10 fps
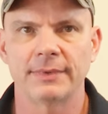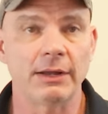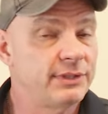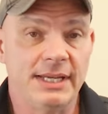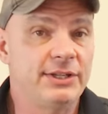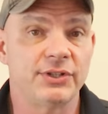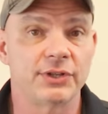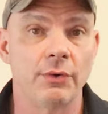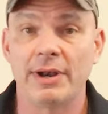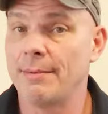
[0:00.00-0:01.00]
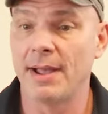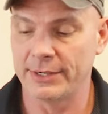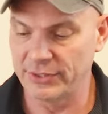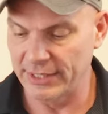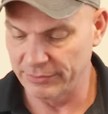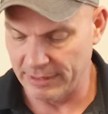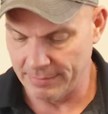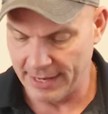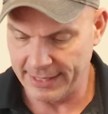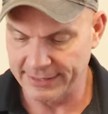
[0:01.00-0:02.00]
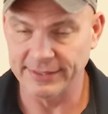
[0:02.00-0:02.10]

Now to each his own, I might change my mind.